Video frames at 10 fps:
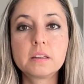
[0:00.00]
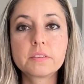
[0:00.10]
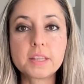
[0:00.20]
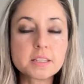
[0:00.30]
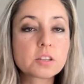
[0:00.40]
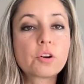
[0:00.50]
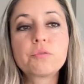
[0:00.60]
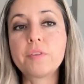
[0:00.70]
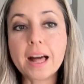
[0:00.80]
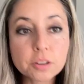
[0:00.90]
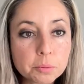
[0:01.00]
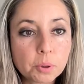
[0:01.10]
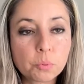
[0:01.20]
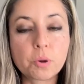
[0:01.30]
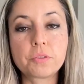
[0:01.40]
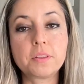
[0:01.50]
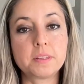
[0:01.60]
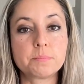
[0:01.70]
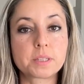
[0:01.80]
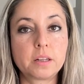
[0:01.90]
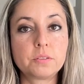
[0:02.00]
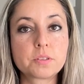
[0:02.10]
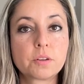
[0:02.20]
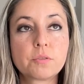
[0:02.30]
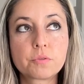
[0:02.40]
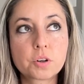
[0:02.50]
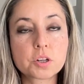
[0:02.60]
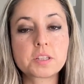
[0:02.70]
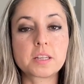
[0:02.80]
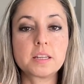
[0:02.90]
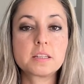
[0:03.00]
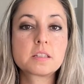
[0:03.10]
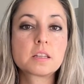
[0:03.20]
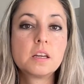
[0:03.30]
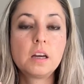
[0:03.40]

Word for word: things that are valuable within themselves versus